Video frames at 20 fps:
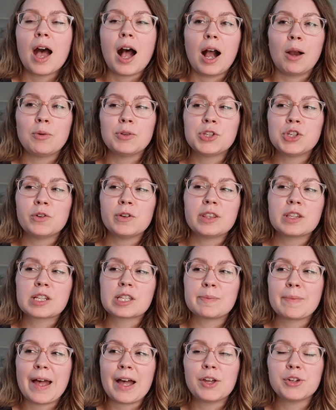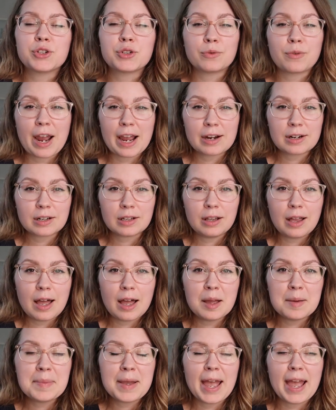I was doing the Smile Direct
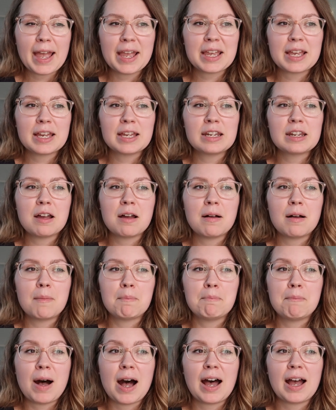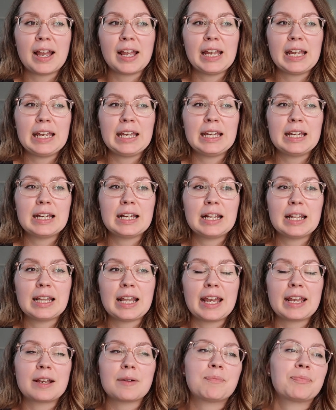Club and my,
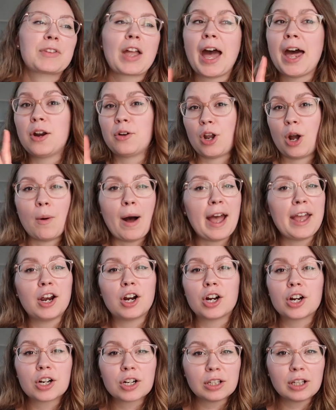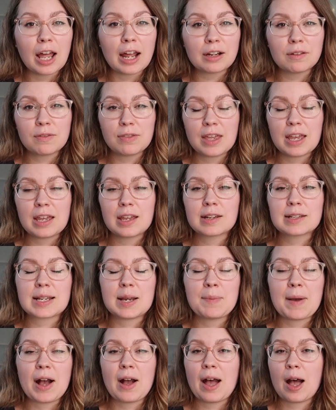like, I don't know, I heard a lot of things
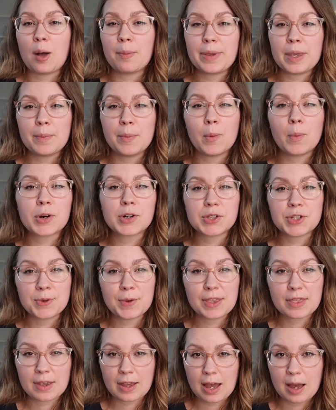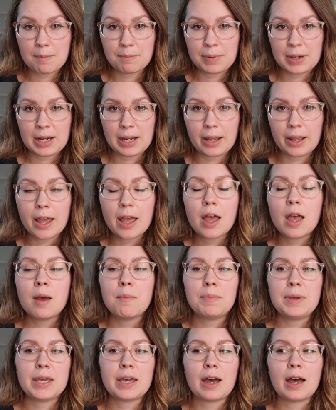about how people were suing the company
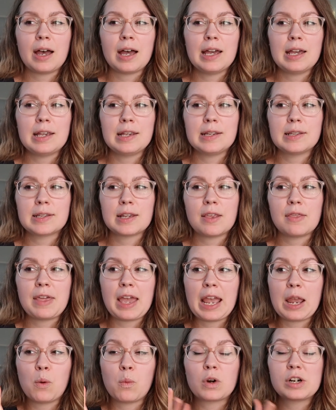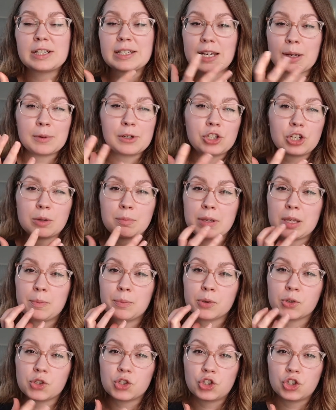because they were damaging
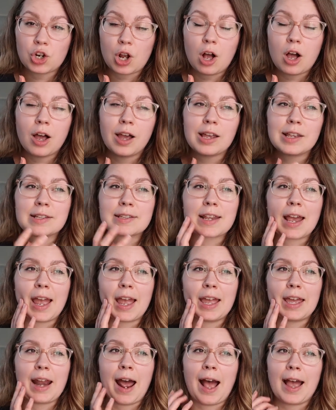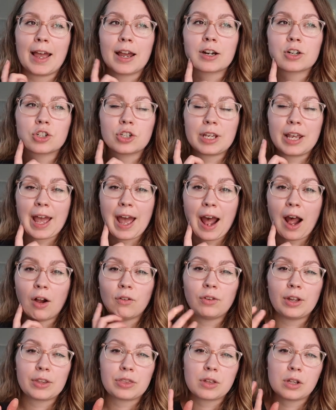people's jaws and I actually
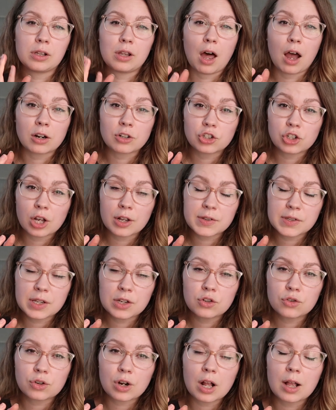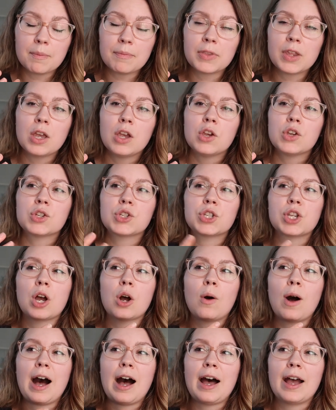have like the lockjaw syndrome
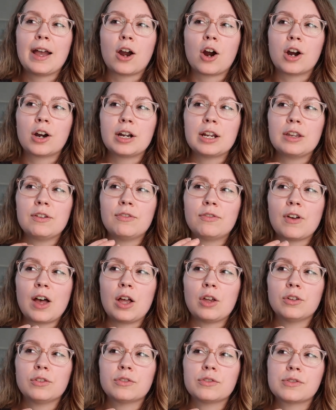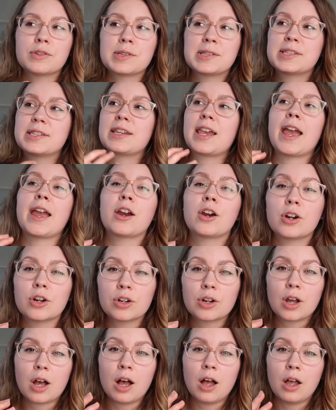so I already felt
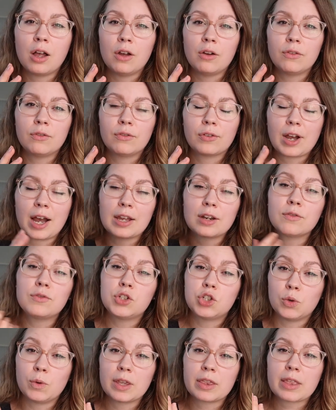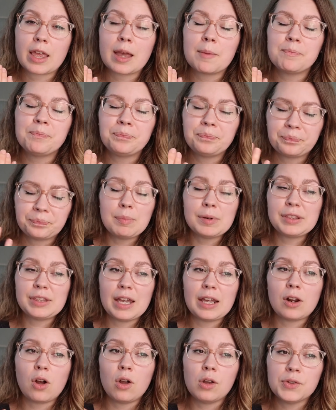scared of kind of doing them. But
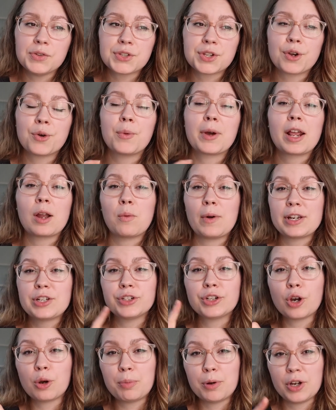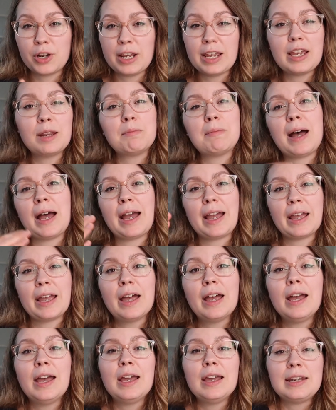then also when I went to go put in my
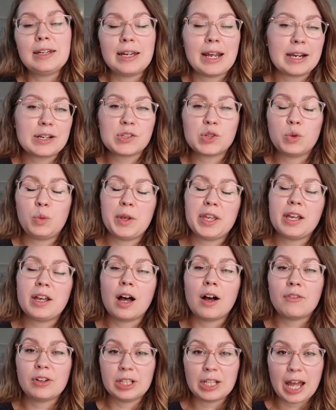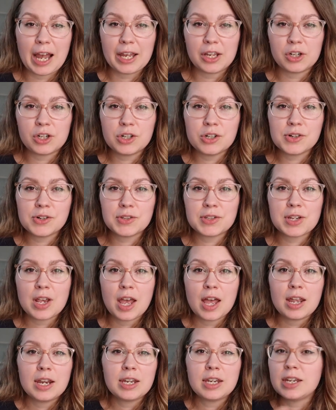next week of aligners,
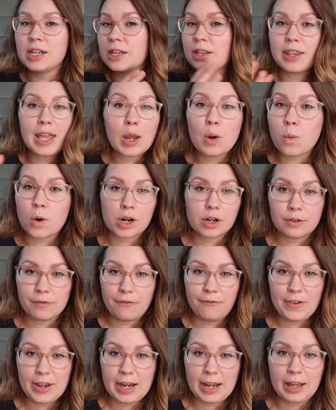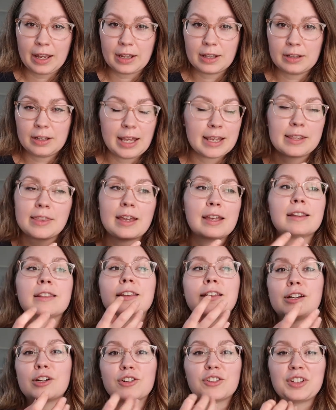they weren't fitting. Like they
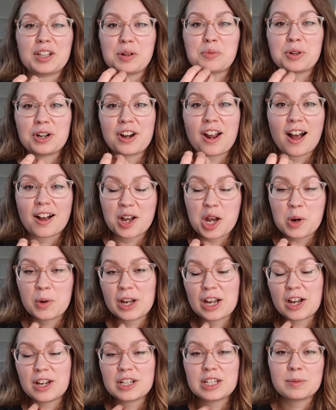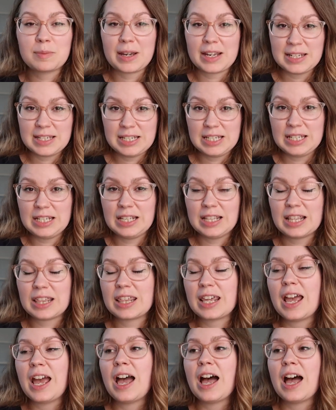literally were not going onto my teeth.